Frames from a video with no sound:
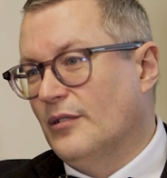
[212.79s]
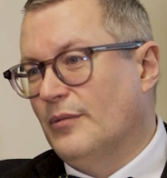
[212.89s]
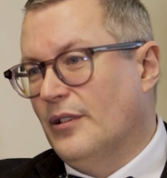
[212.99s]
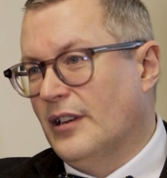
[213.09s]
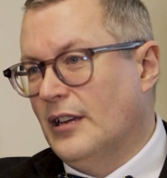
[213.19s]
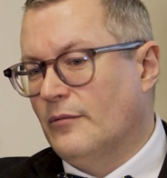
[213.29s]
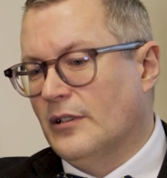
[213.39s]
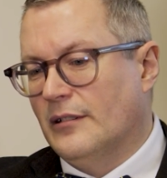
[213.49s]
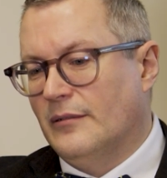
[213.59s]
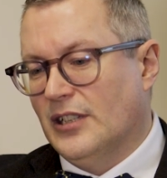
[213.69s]
body
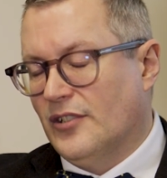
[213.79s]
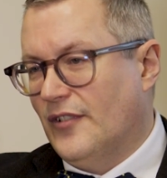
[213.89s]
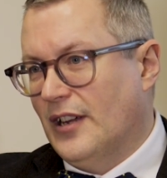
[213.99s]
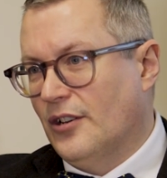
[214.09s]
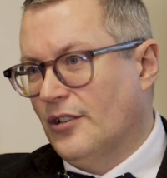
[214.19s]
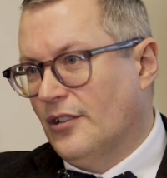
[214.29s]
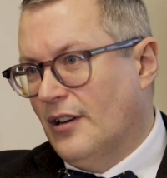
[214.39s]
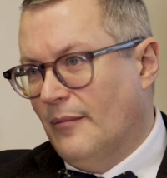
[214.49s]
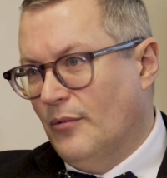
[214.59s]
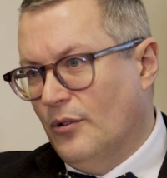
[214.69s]
were disfigured or
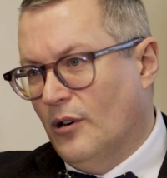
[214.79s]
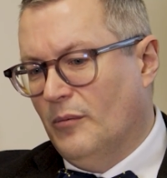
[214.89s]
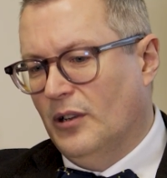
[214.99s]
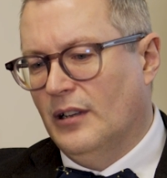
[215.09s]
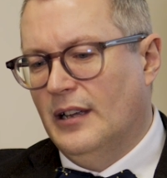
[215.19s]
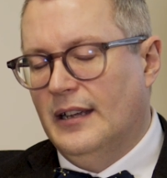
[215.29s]
abnormal,